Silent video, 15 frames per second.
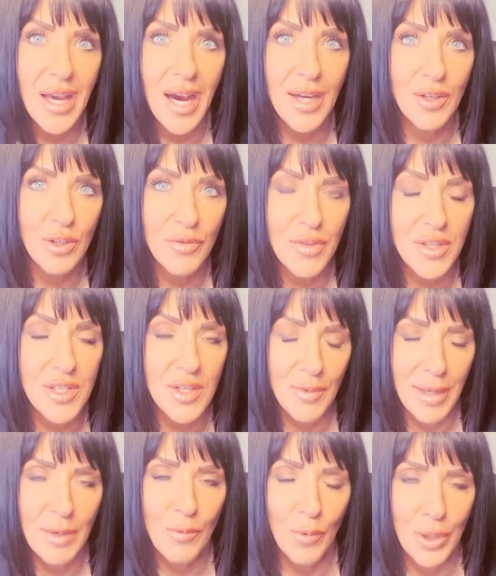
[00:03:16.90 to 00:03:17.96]
I don't know if that's the
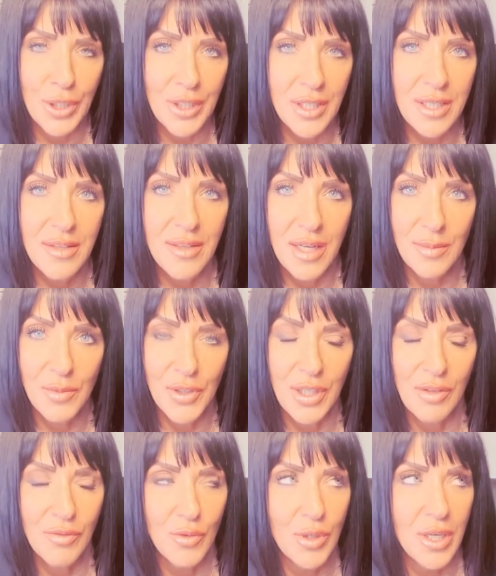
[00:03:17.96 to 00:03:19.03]
right word that I'm
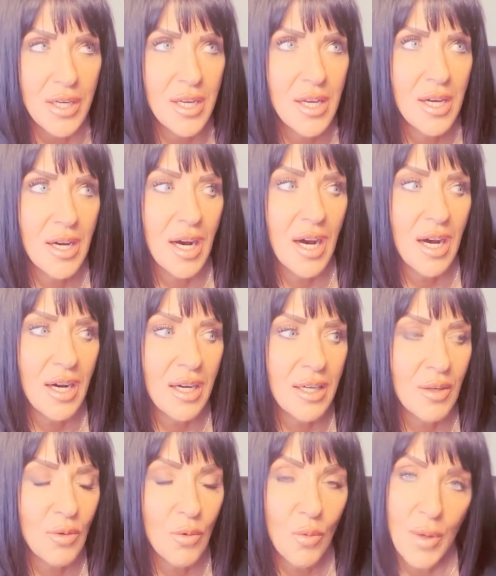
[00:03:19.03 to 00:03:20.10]
looking for,
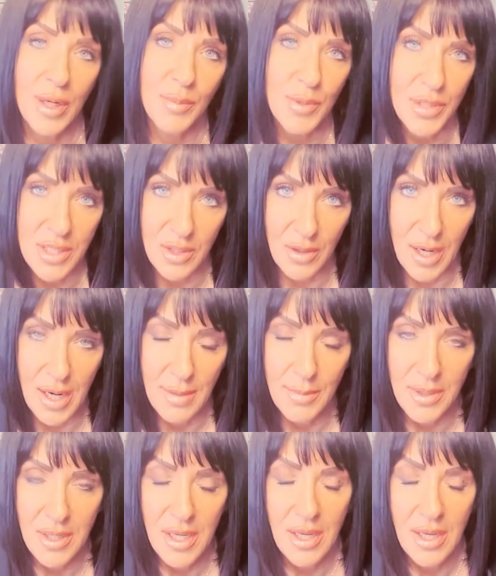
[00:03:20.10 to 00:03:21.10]
uh, want to prescribe.